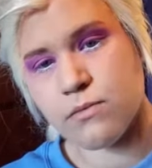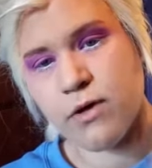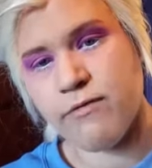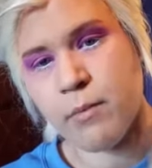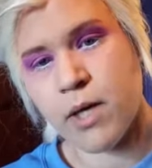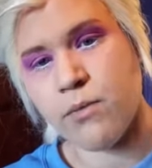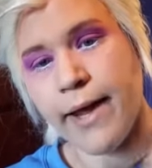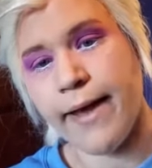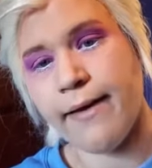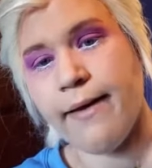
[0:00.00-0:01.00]
waving my
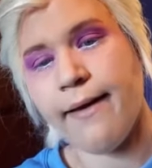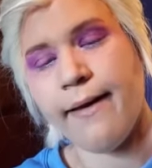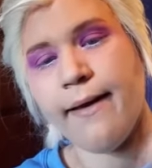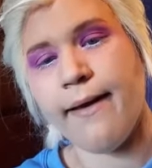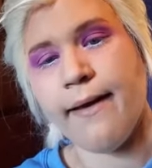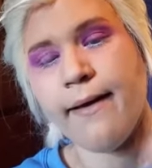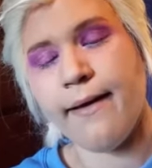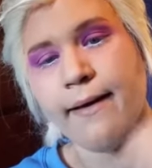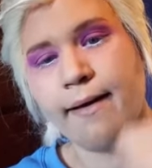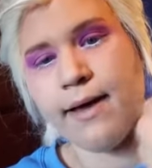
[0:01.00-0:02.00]
rag,
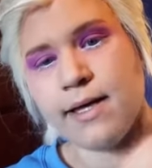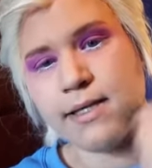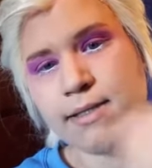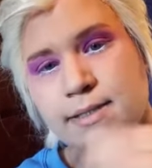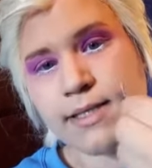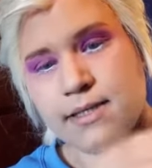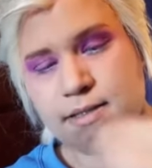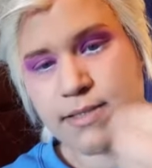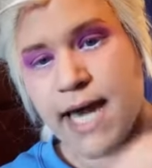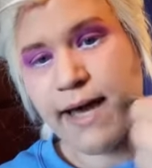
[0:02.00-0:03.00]
to get
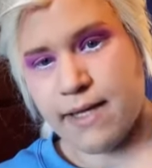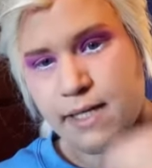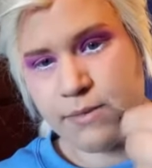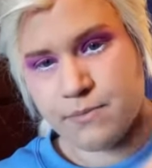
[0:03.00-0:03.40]
this tacky.